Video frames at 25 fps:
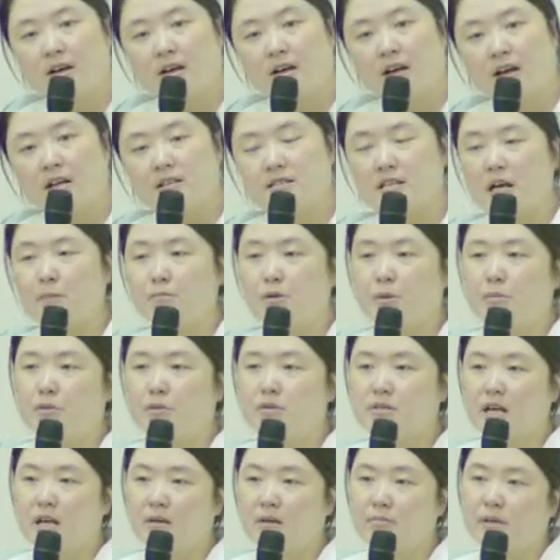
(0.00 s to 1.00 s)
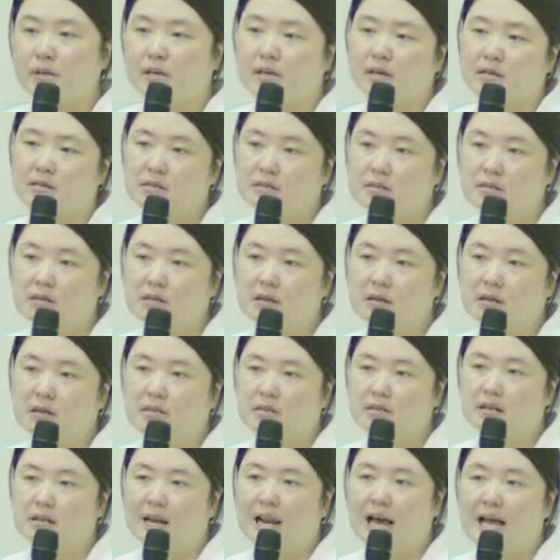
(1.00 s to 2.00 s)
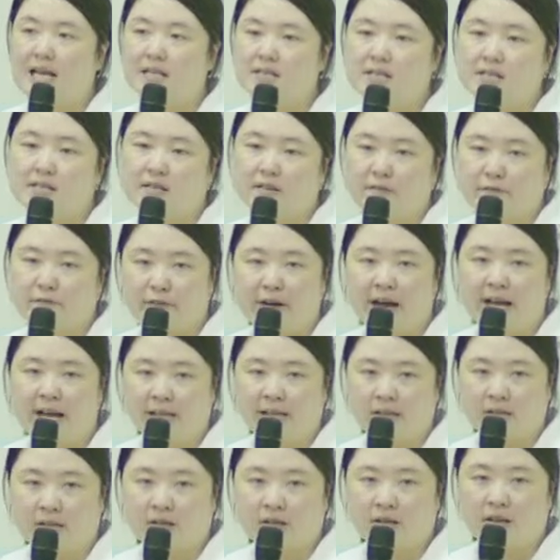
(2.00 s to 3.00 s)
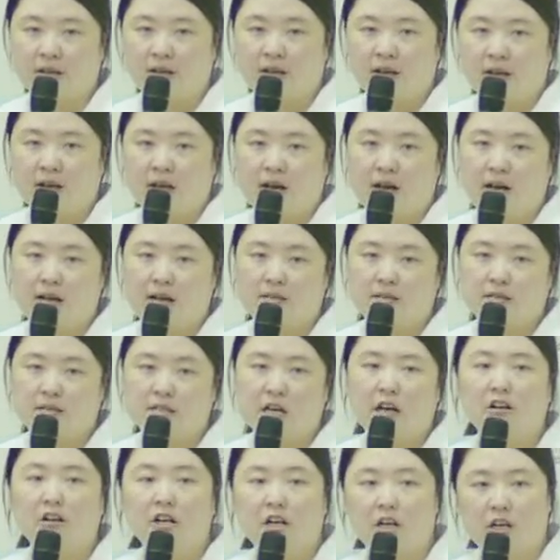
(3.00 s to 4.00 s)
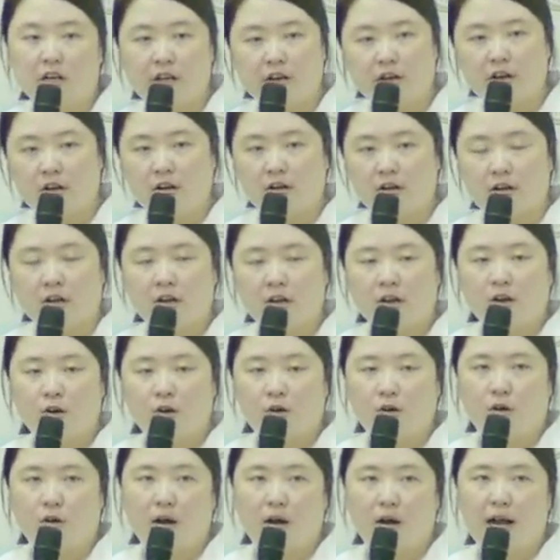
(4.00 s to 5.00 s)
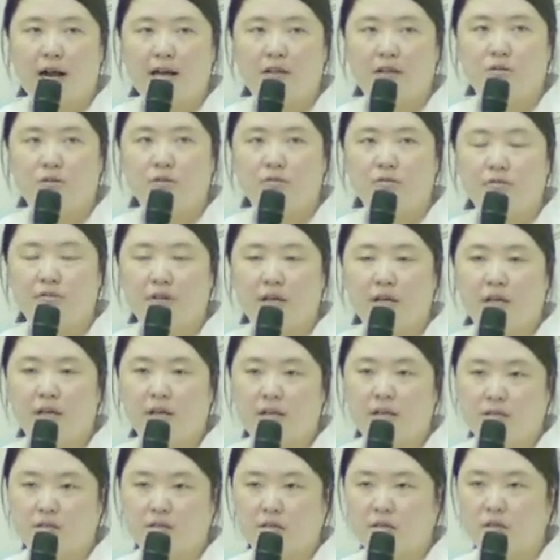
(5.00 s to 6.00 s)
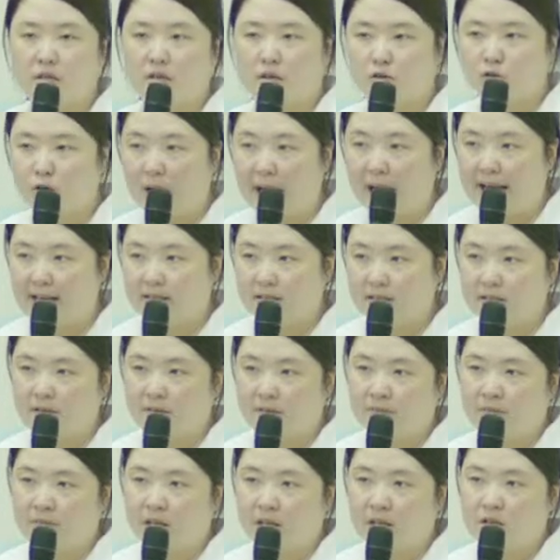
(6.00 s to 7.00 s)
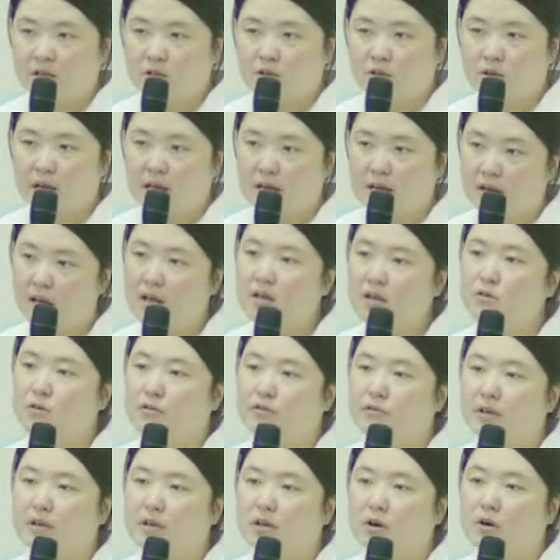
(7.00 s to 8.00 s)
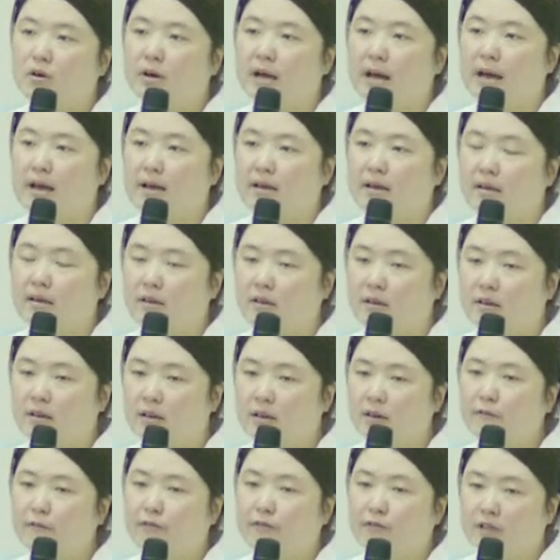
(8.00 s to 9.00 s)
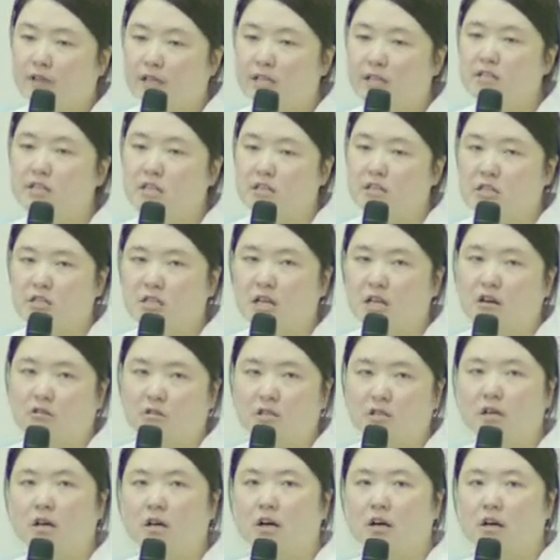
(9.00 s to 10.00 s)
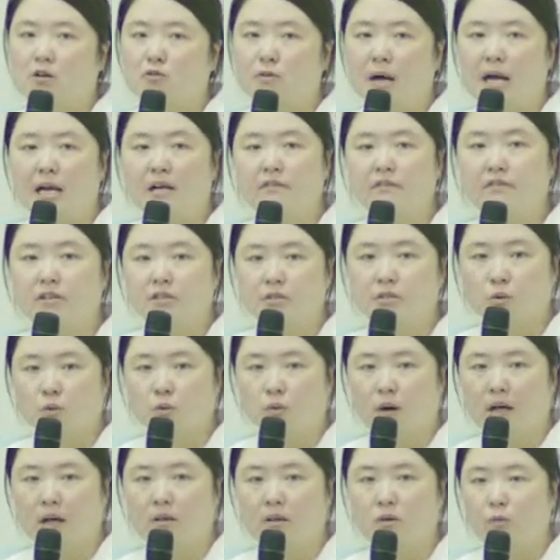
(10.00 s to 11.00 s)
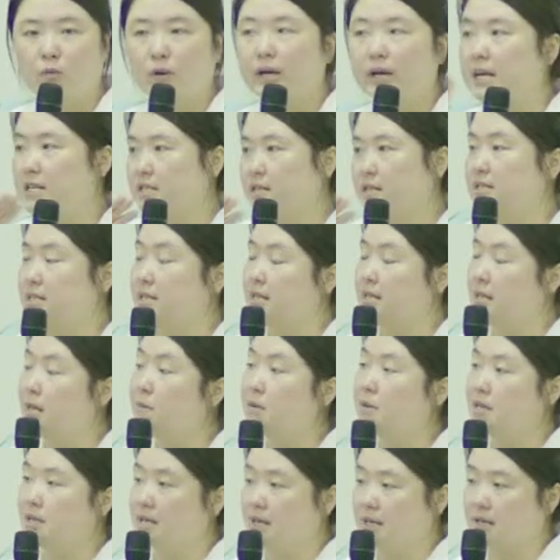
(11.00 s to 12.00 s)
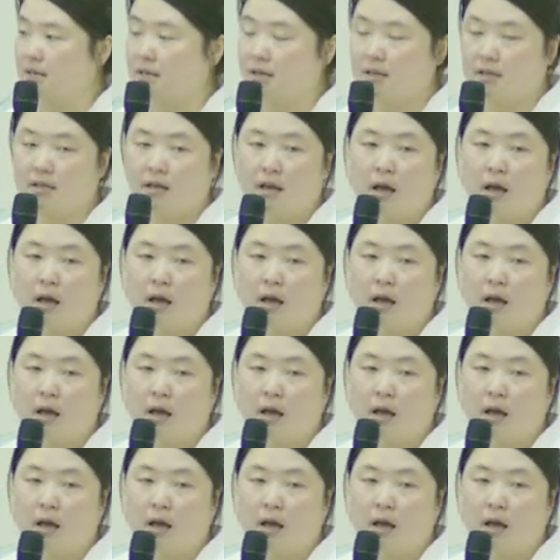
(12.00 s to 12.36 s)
And some people say, because it's less defined, it's not clear, or I don't think it's right. So, and then you think, okay, if this is not a relevant one, we can just eliminate it.